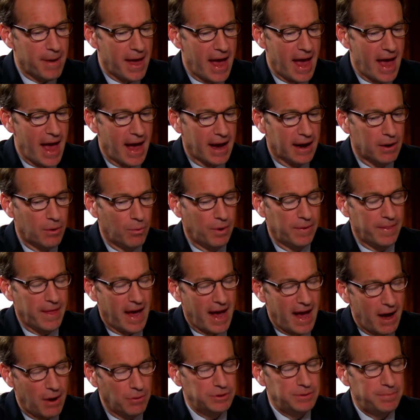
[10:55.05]
back when the
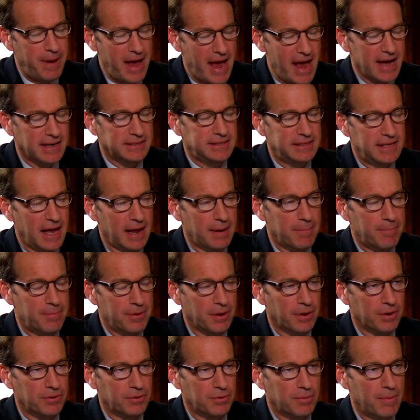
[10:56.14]
House passed that
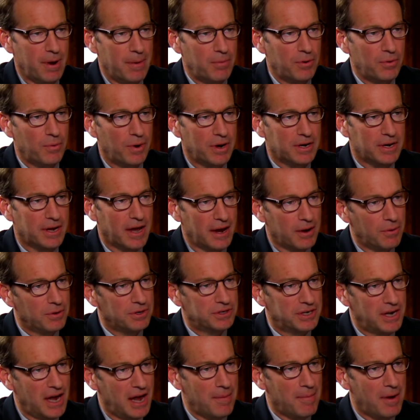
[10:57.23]
bill. You remember when
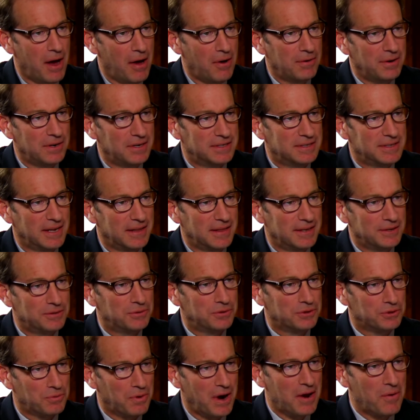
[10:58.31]
Gingrich came out and he said this
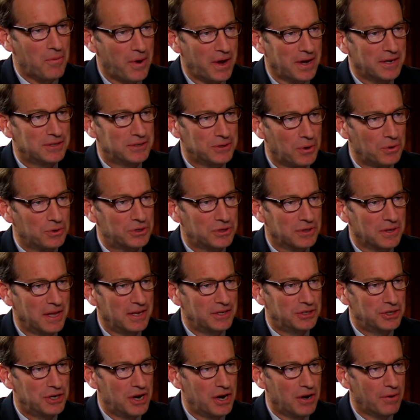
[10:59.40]
is right-wing social
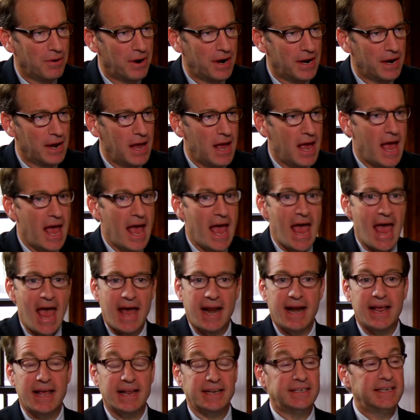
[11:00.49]
engineering? Yeah.
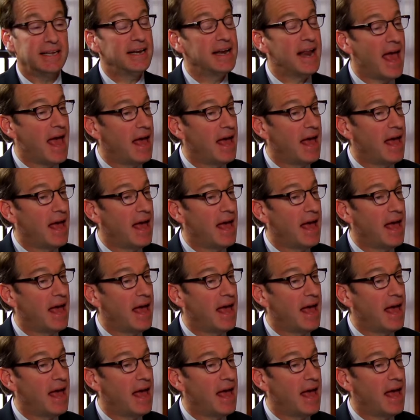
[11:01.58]
And it didn't